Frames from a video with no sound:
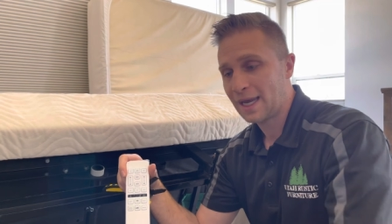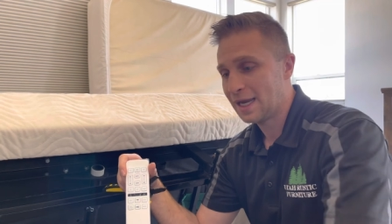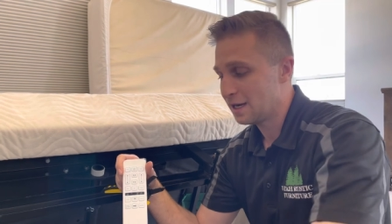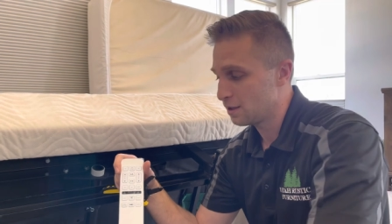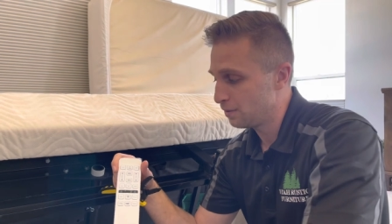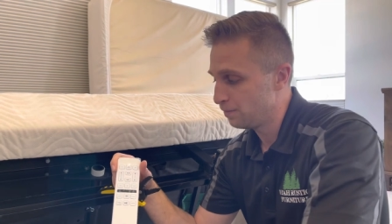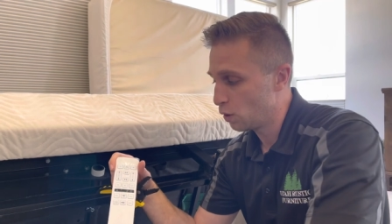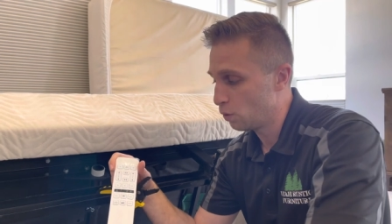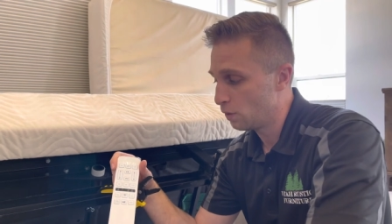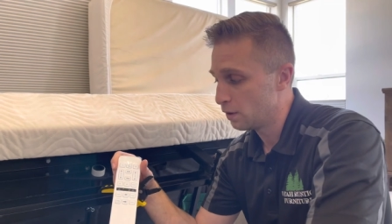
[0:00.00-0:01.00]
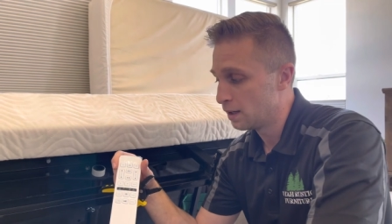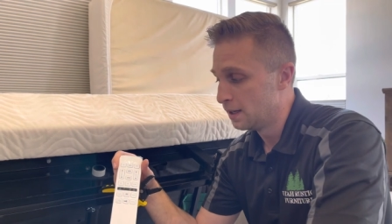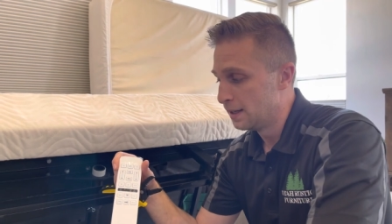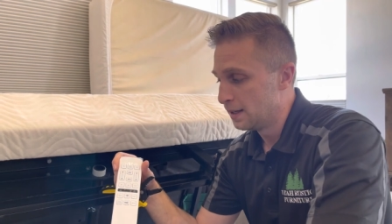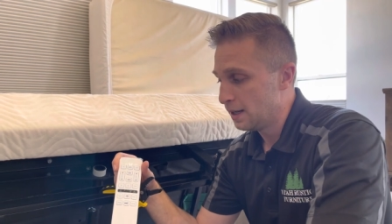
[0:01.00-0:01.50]
kit, or
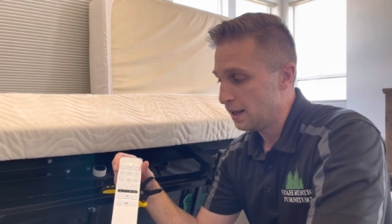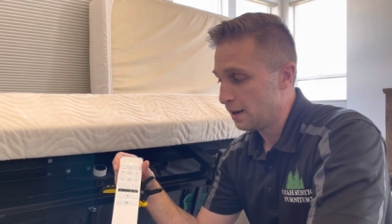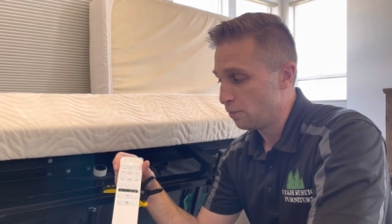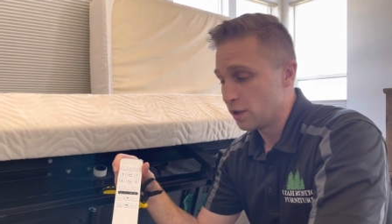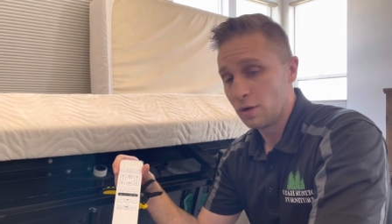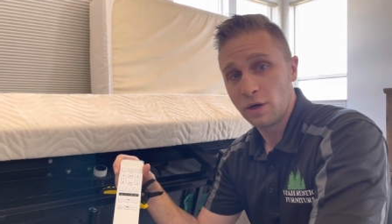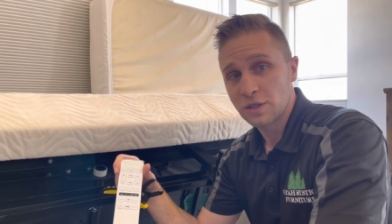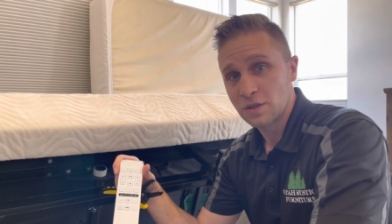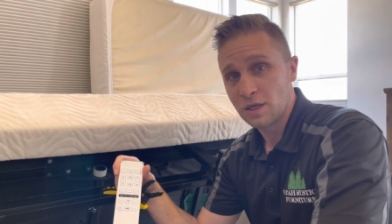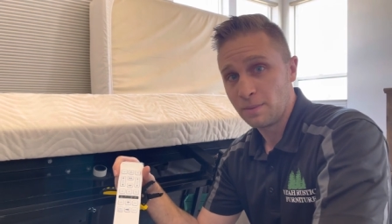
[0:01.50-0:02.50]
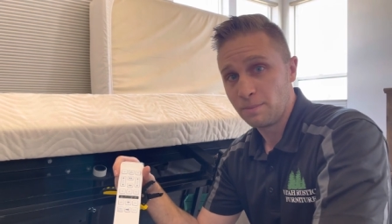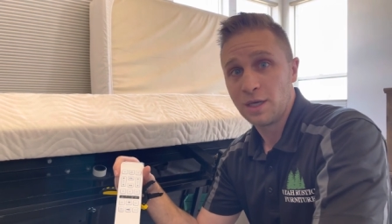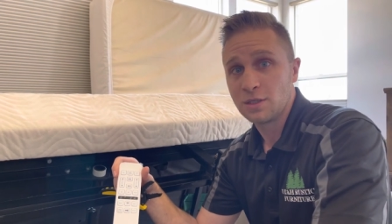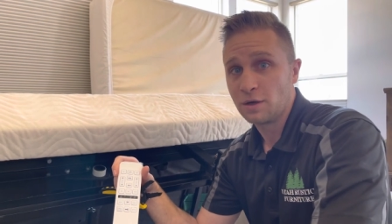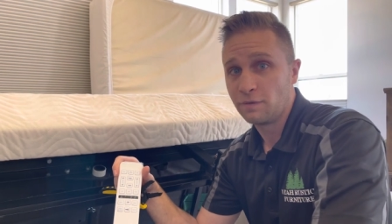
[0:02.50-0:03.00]
um, we do also sell a
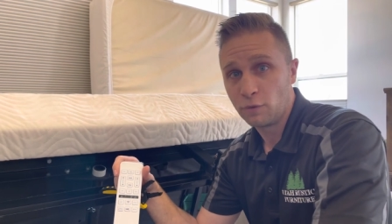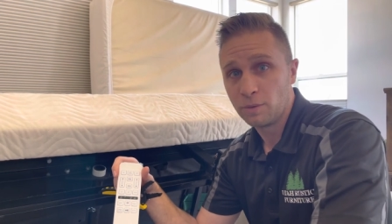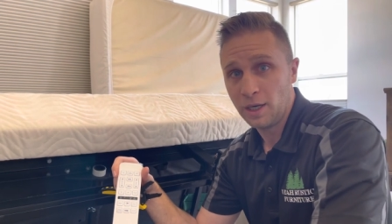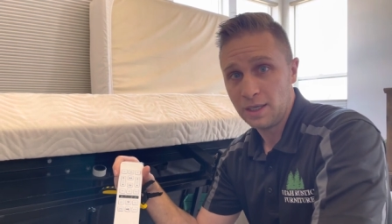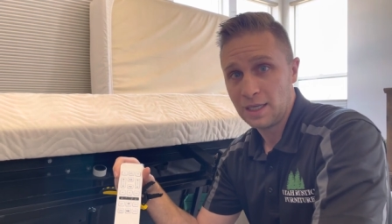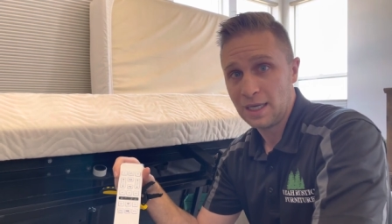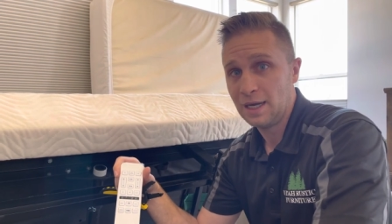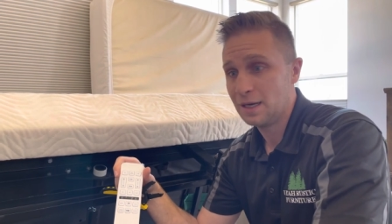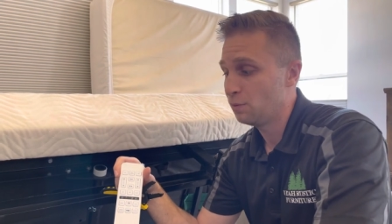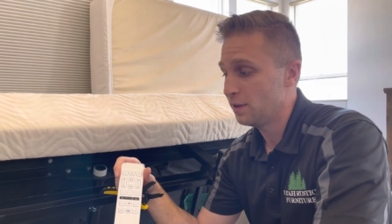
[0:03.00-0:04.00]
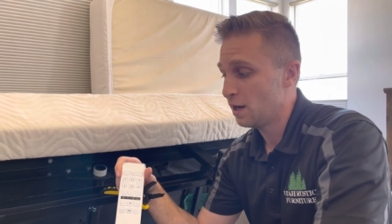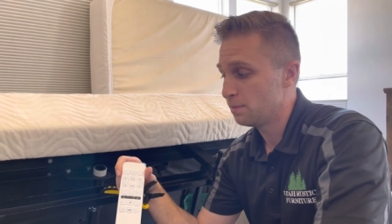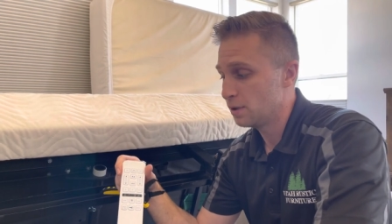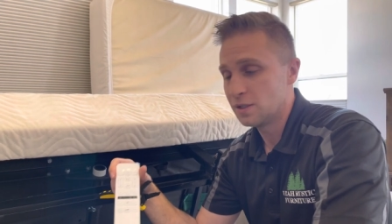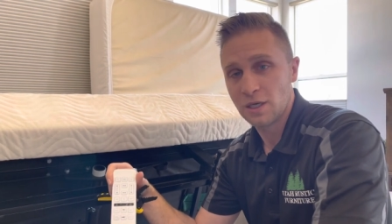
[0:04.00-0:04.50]
basic four button kit
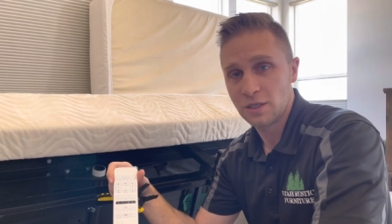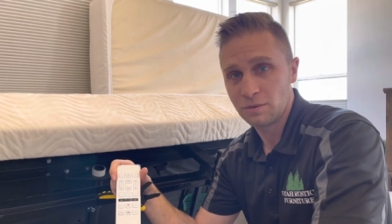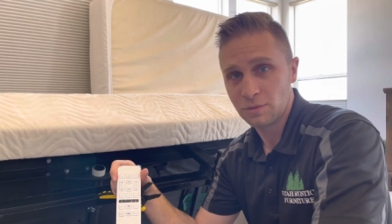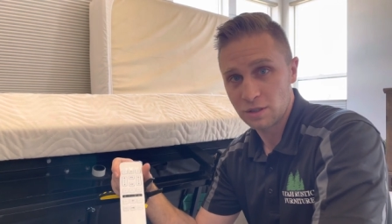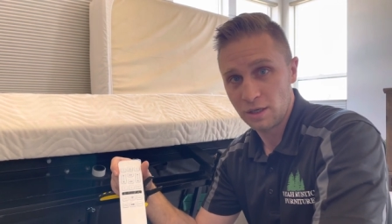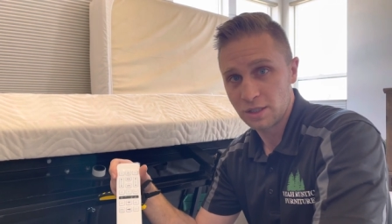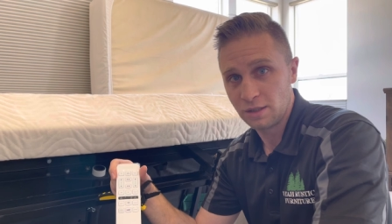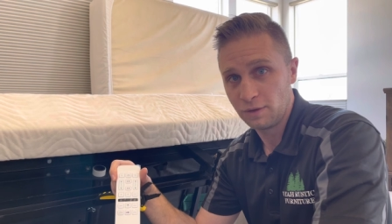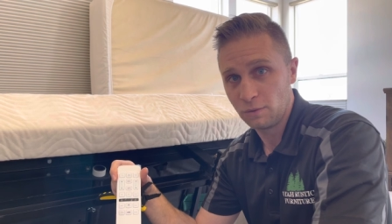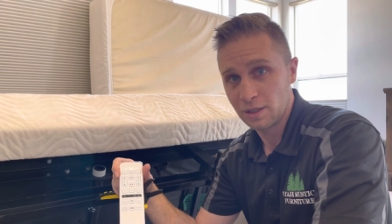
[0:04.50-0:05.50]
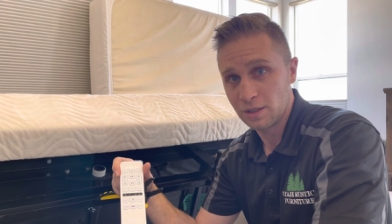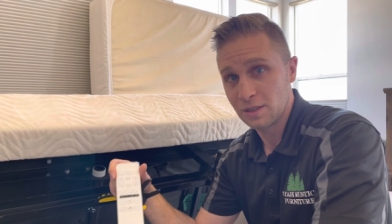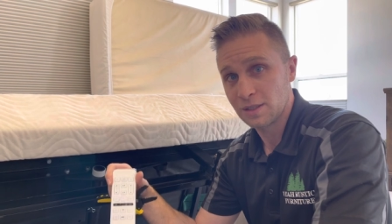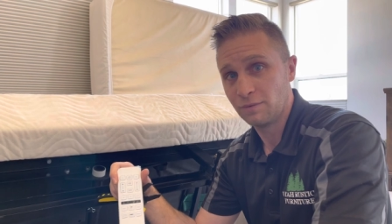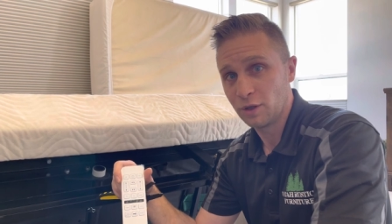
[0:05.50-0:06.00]
without presets or massage if you wanted to
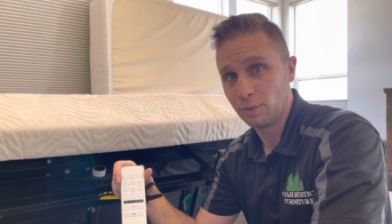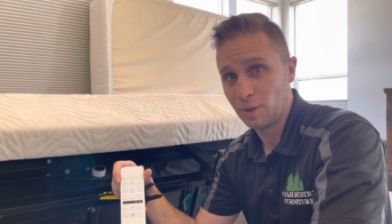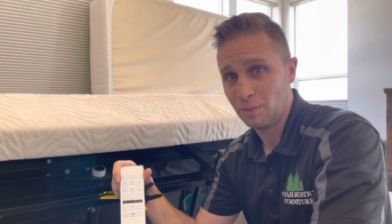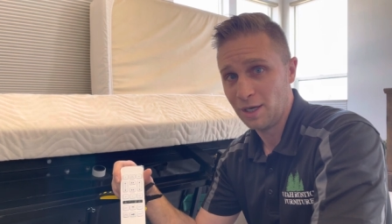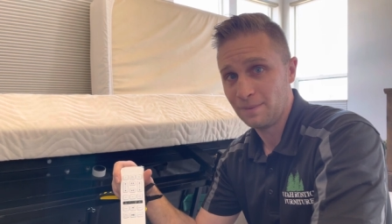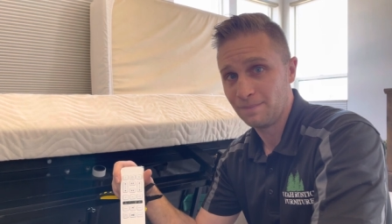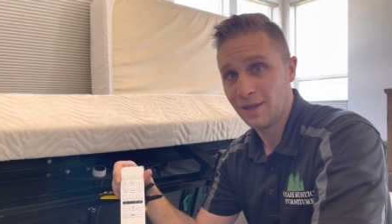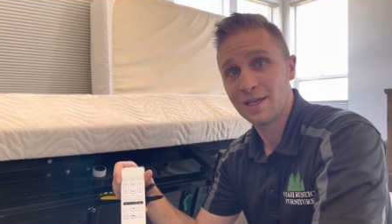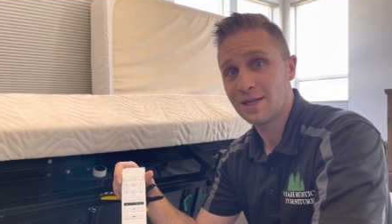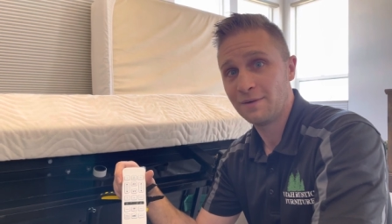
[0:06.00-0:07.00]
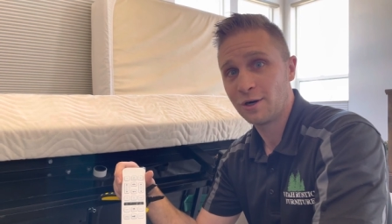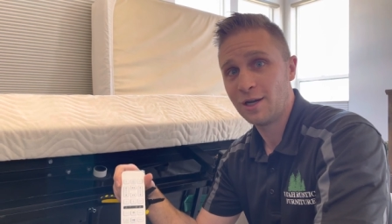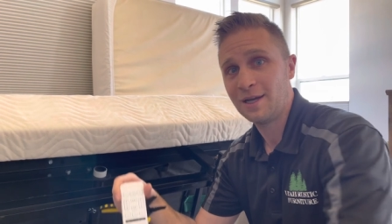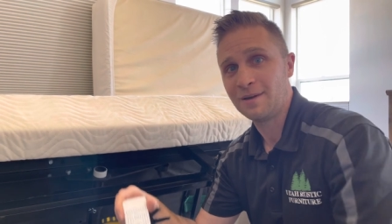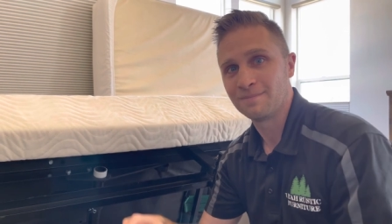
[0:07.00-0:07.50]
save a little bit of money. Thanks and have a great day.